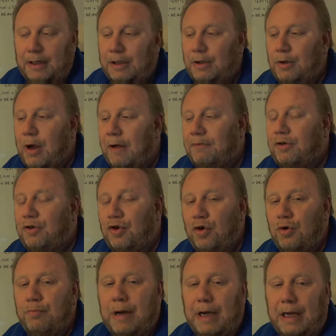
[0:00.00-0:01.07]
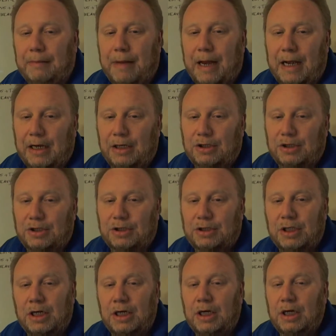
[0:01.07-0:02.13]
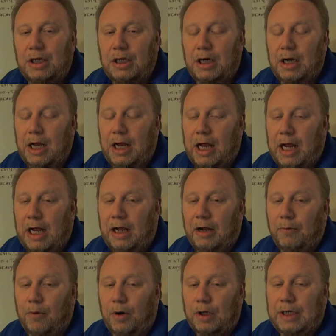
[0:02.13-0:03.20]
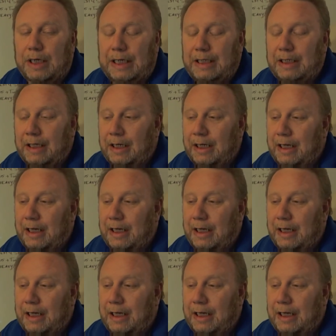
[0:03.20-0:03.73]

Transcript: You have too many managers working,